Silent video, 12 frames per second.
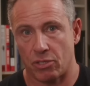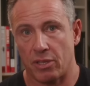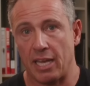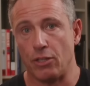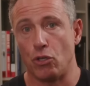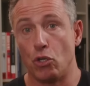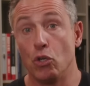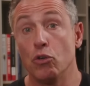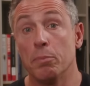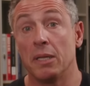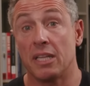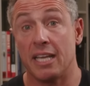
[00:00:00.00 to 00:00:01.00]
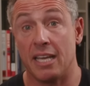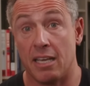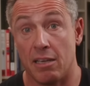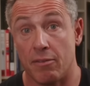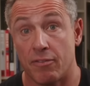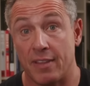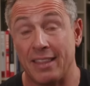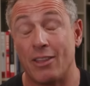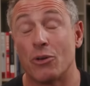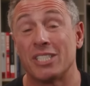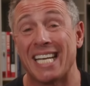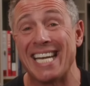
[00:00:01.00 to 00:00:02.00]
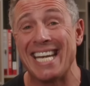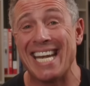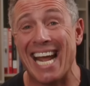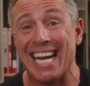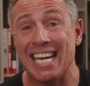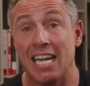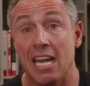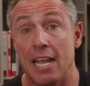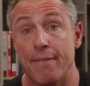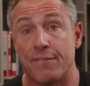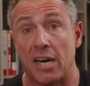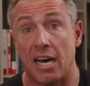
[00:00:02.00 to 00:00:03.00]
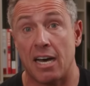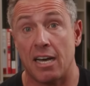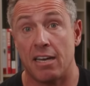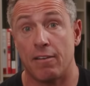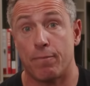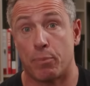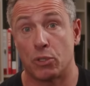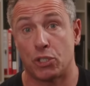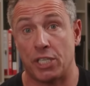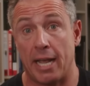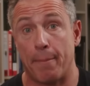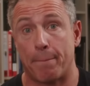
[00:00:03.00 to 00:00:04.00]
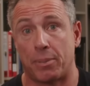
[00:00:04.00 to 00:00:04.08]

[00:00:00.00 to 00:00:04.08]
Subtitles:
that you believe that there is a 95%